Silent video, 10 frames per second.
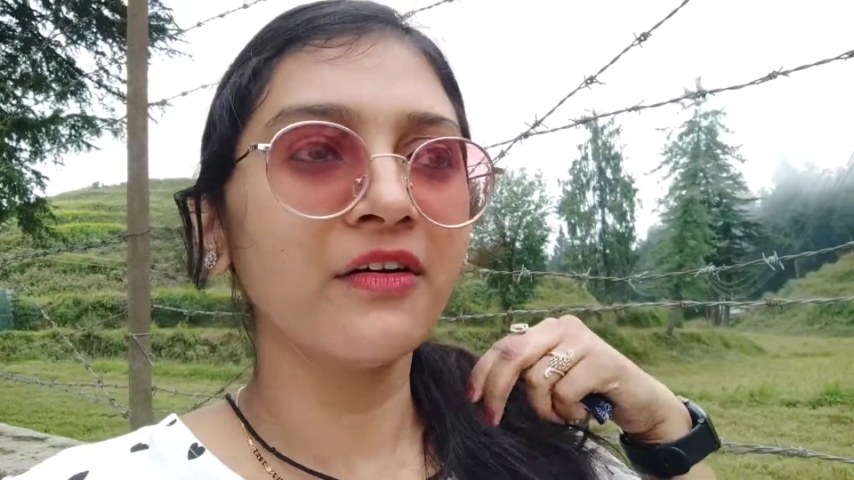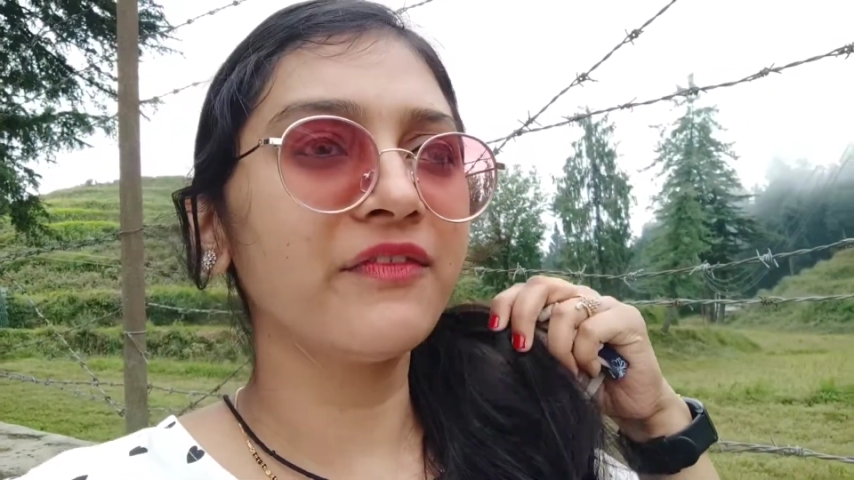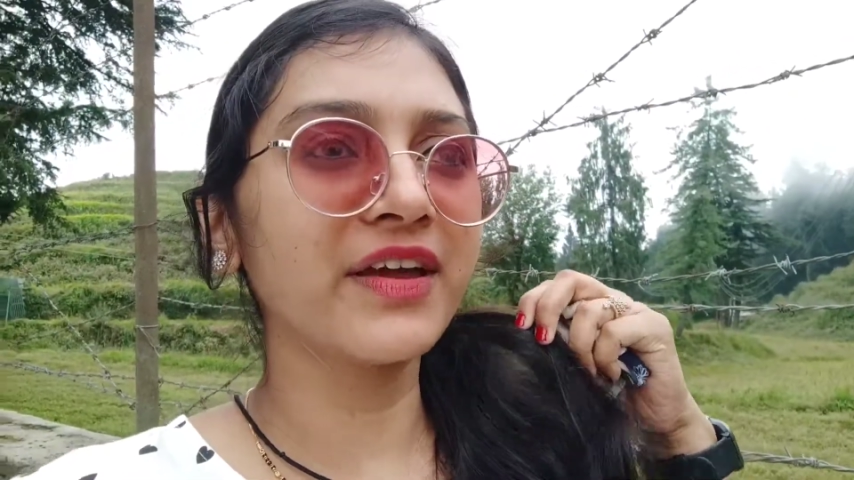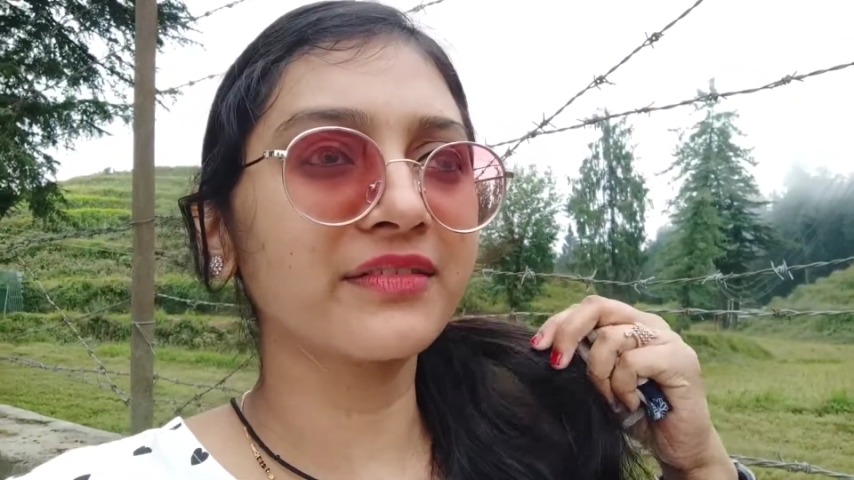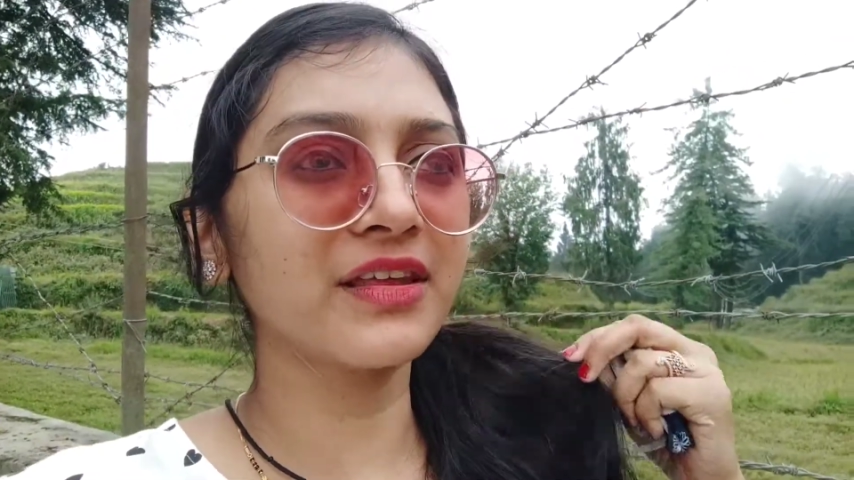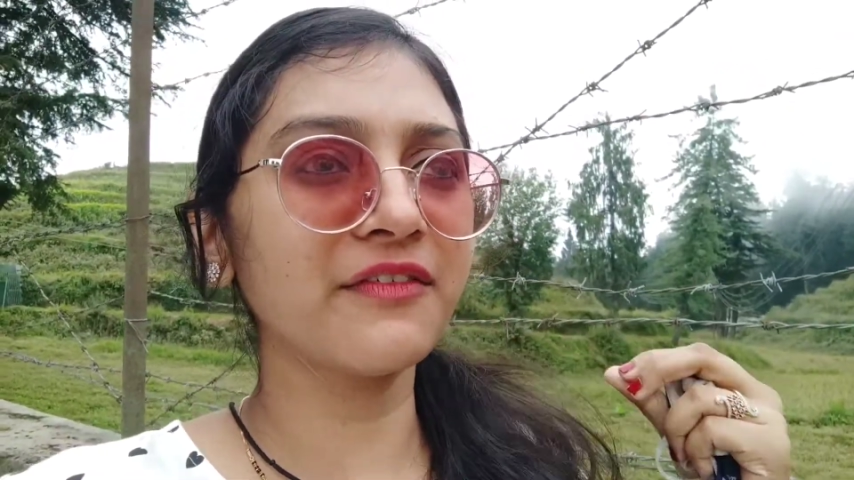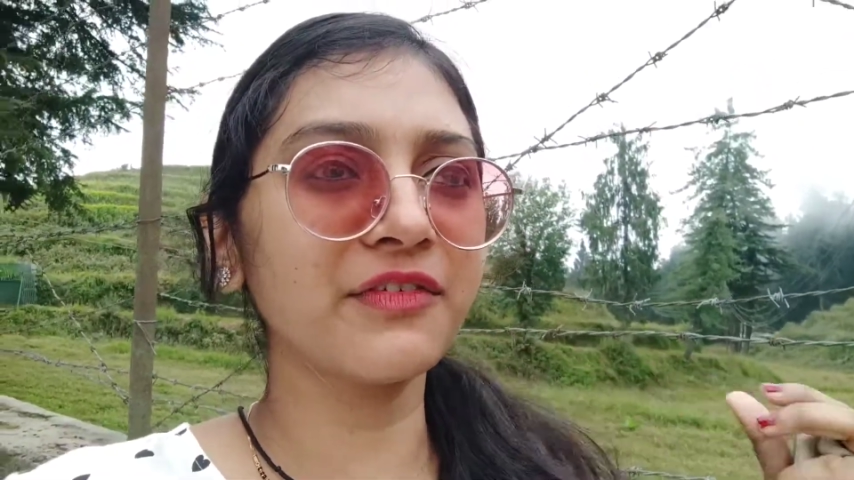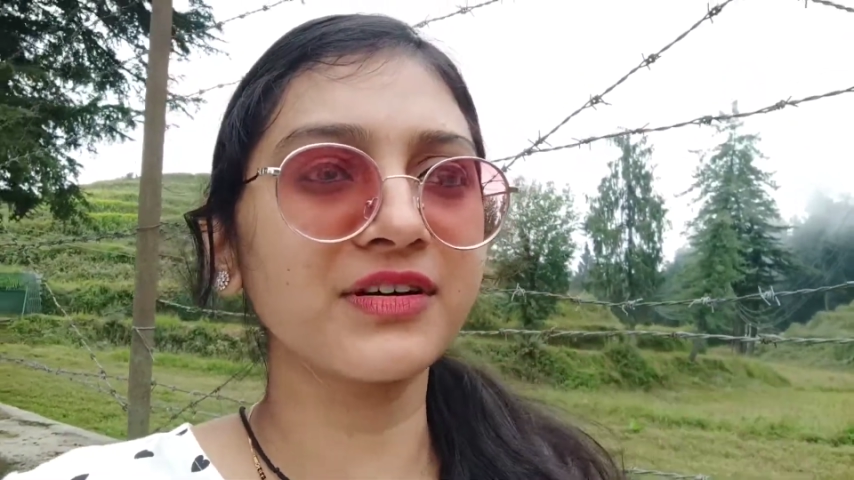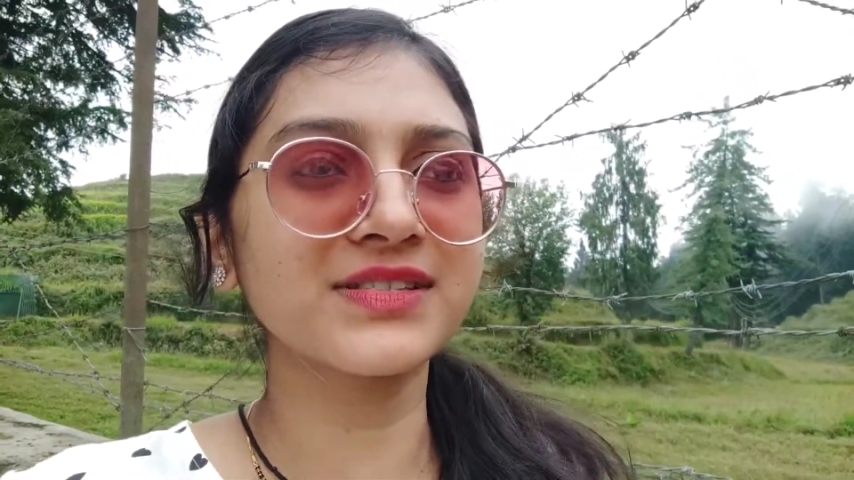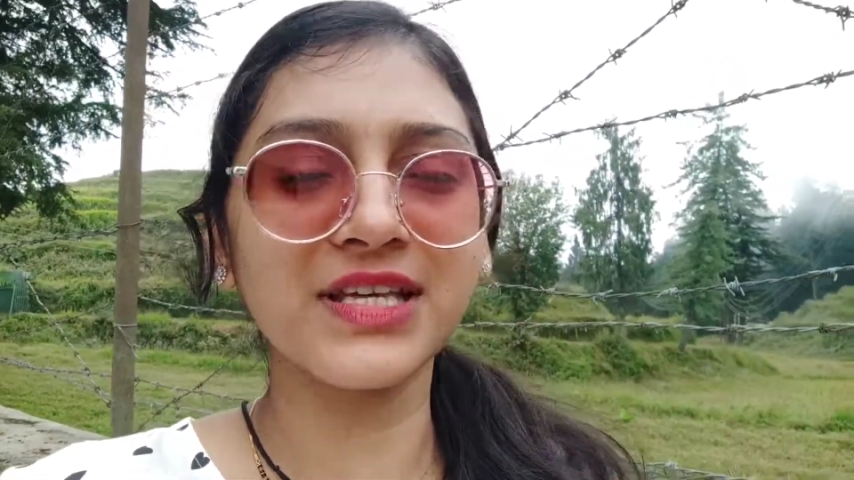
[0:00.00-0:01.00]
where they
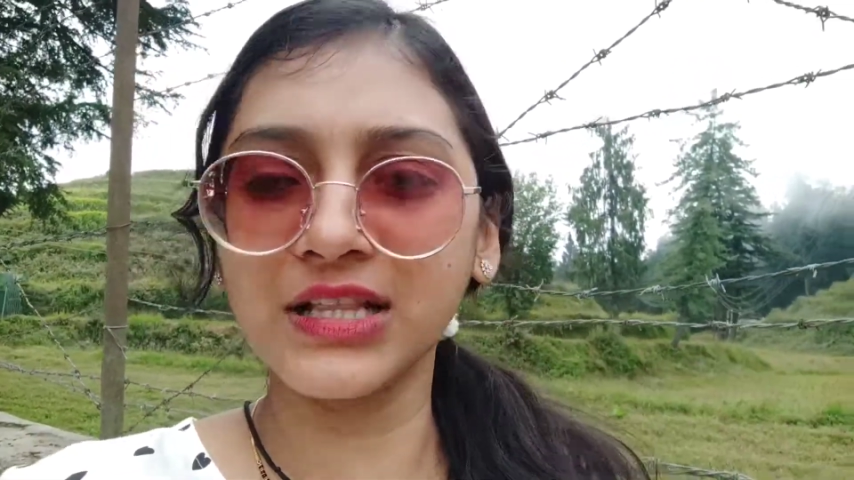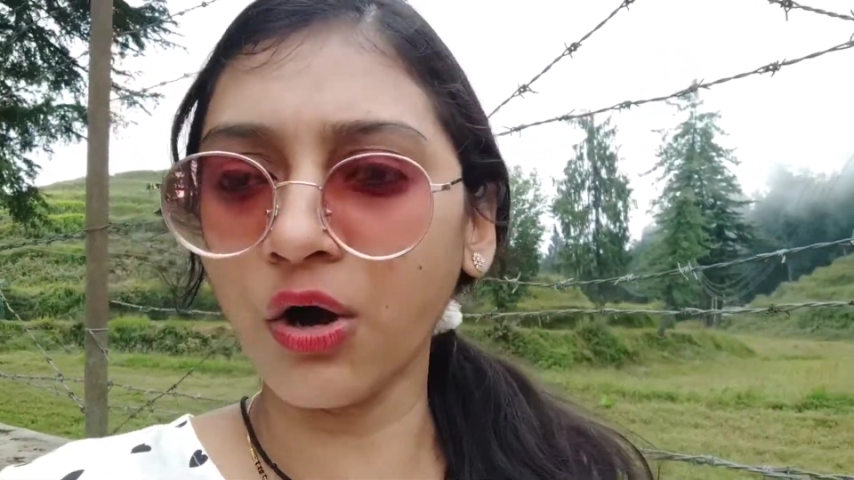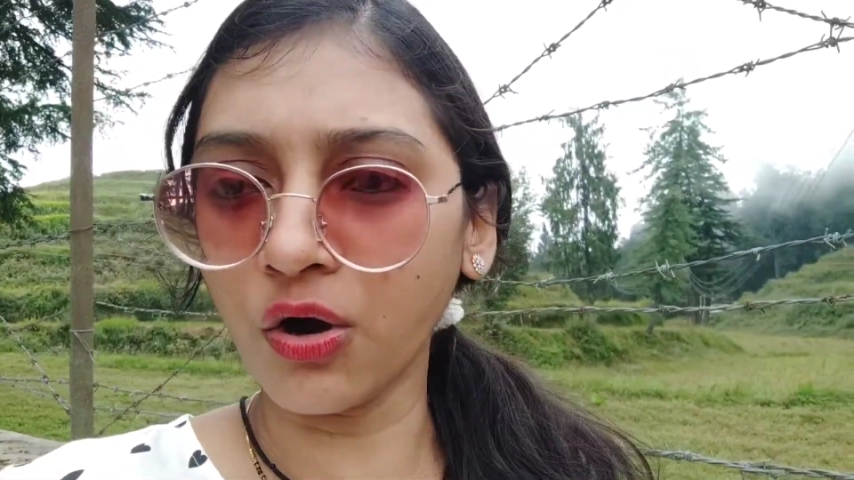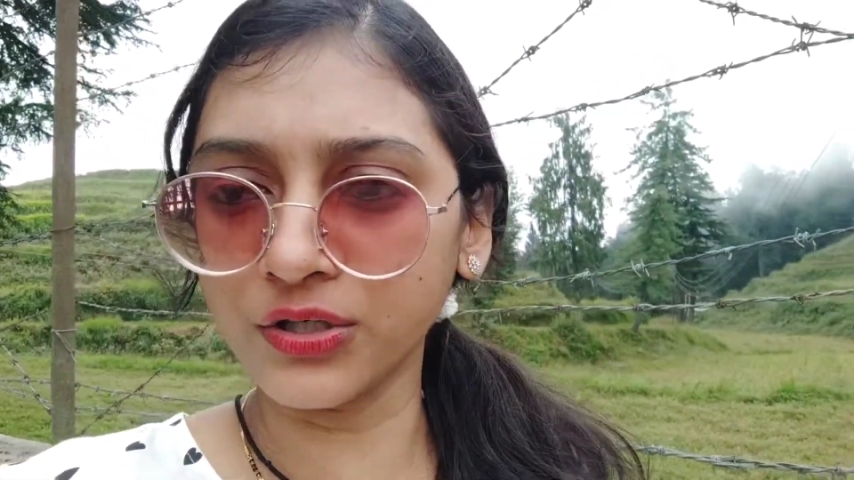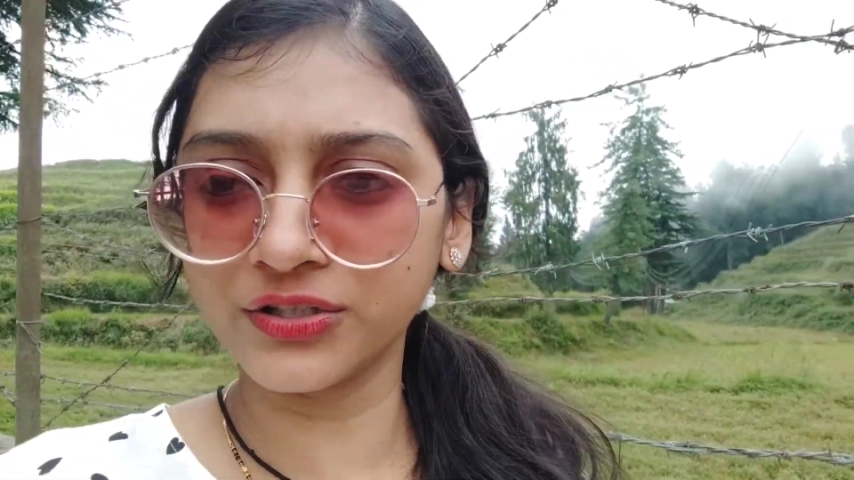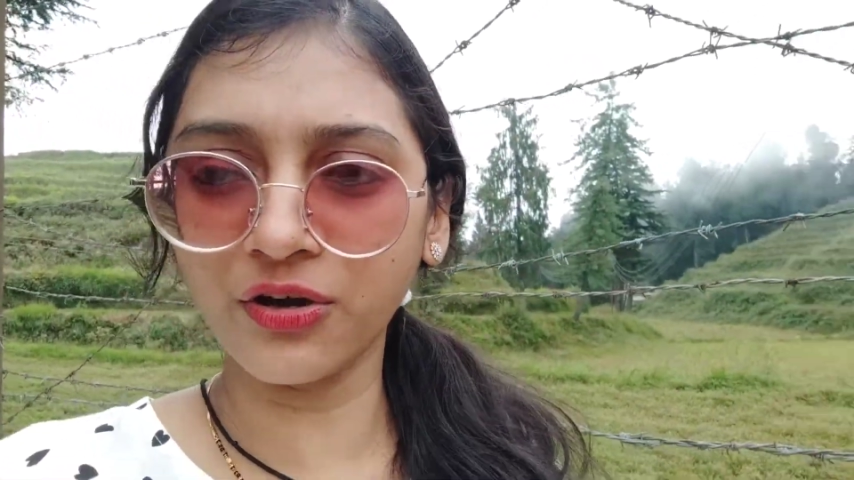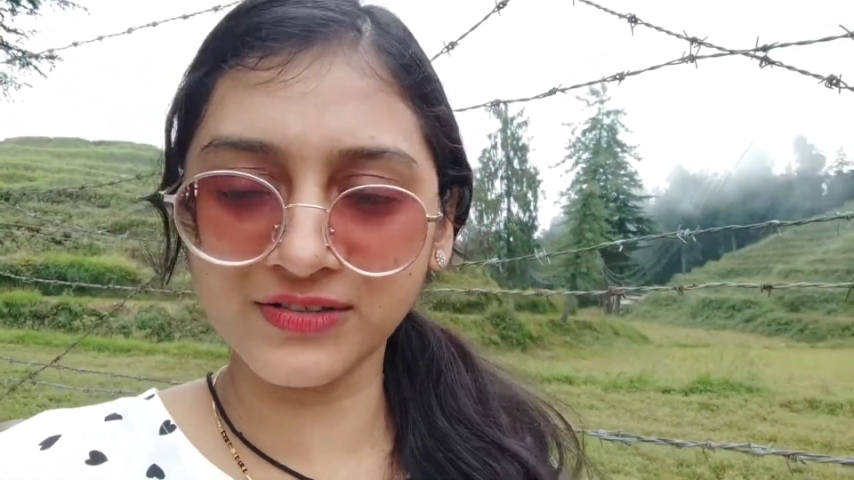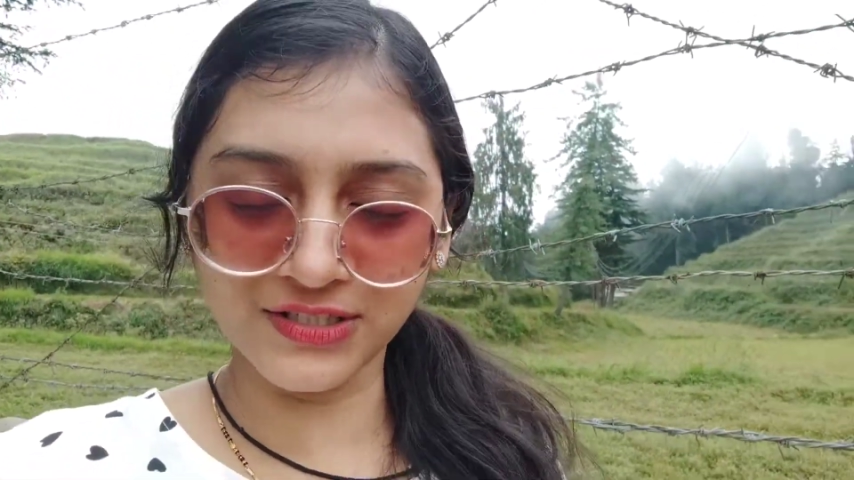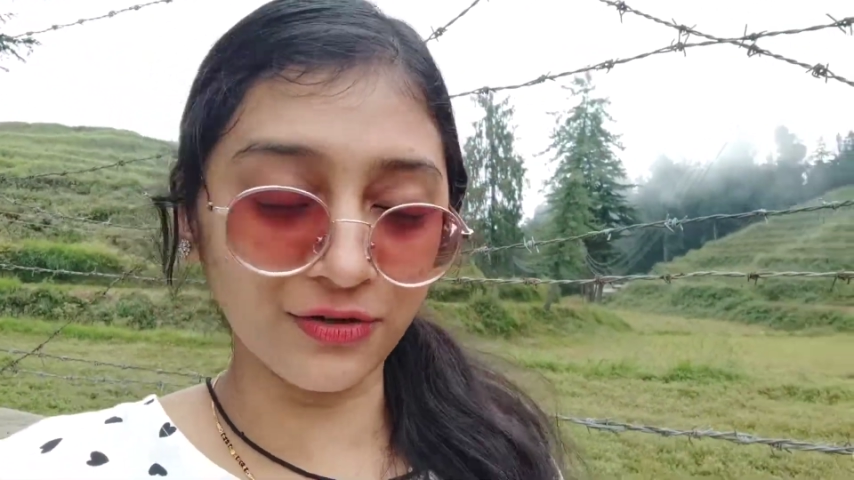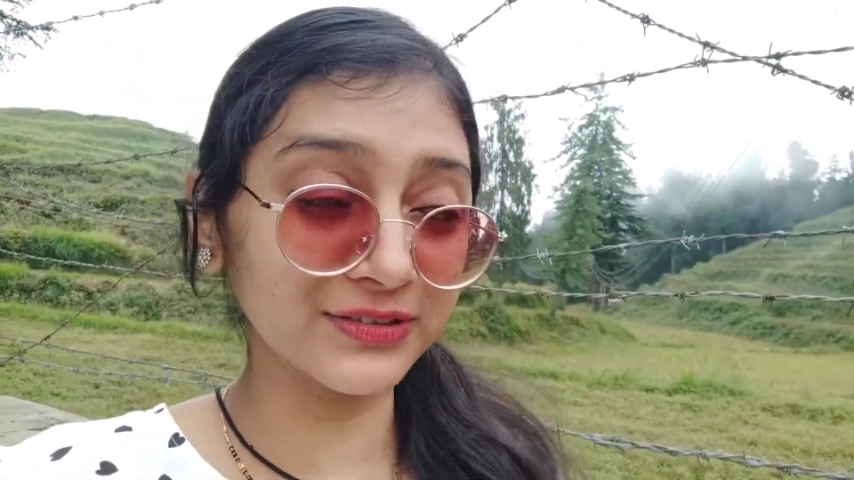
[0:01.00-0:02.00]
uh, sell hot
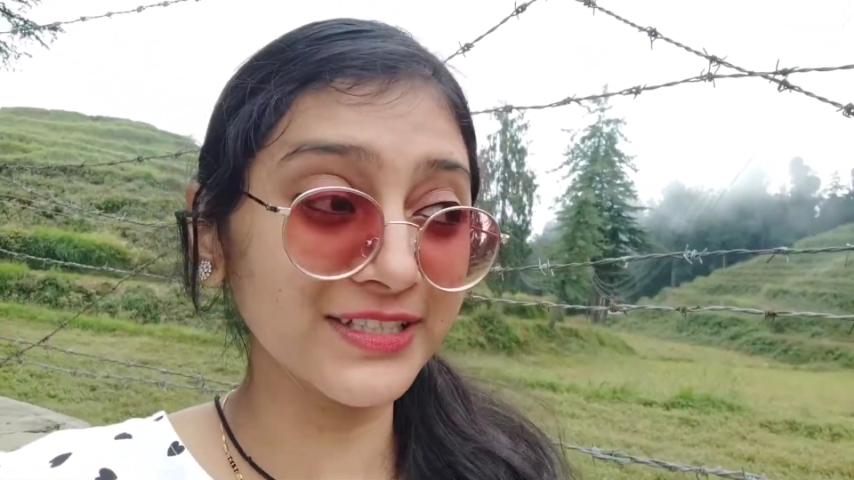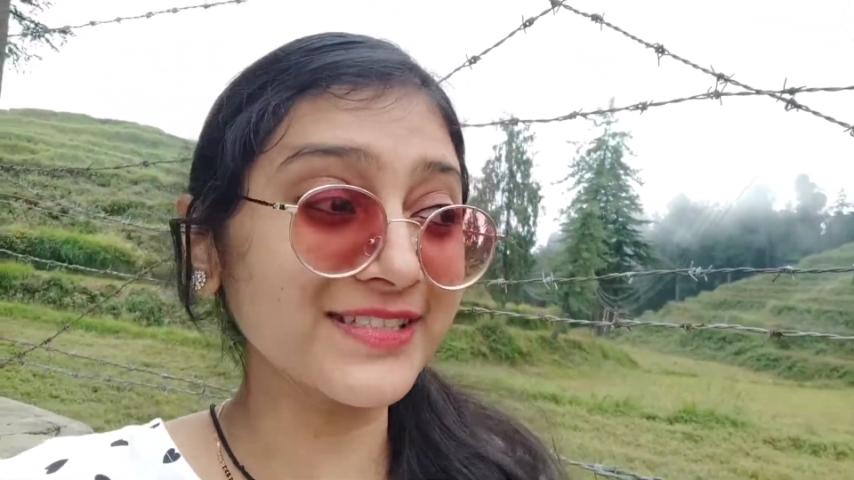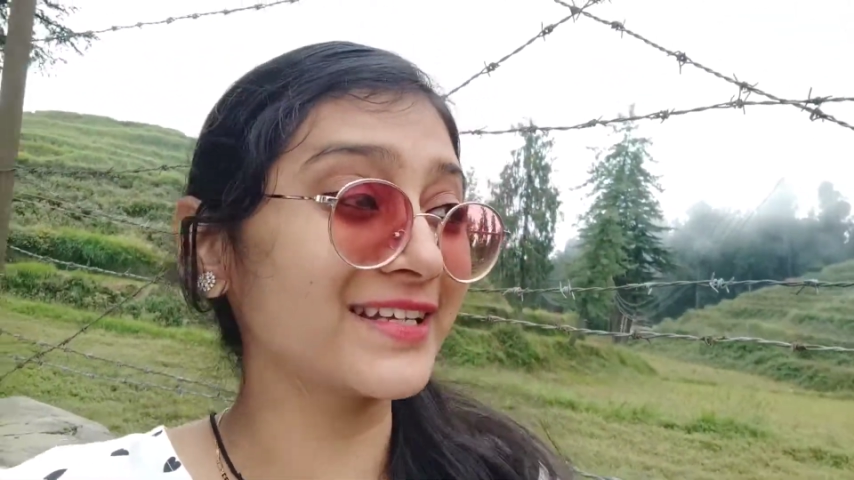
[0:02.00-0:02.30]
dogs and all this.